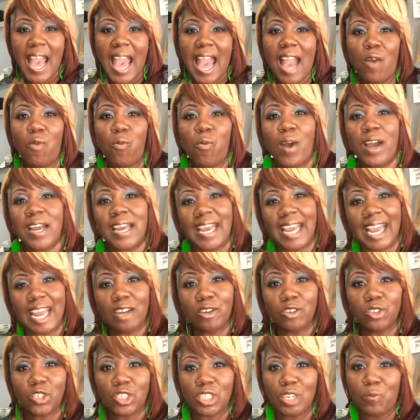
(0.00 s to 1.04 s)
And what
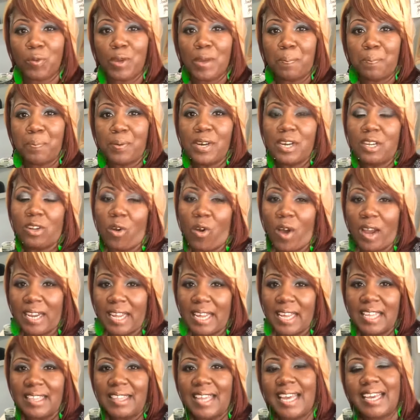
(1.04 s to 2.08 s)
energy we put on
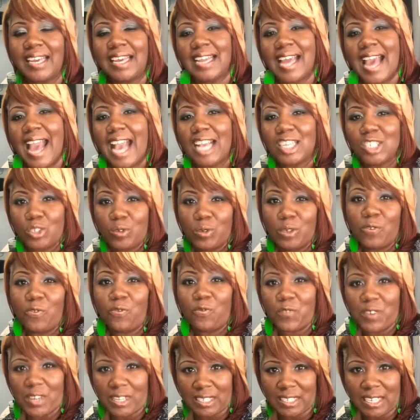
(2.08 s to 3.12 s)
it, they can actually
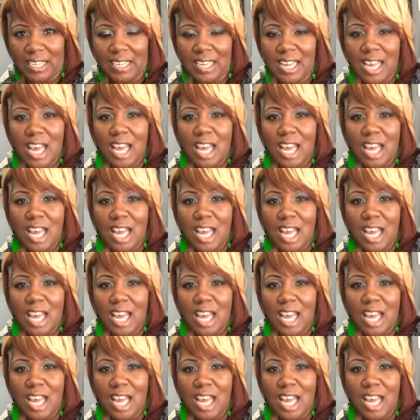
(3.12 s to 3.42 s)
feel it.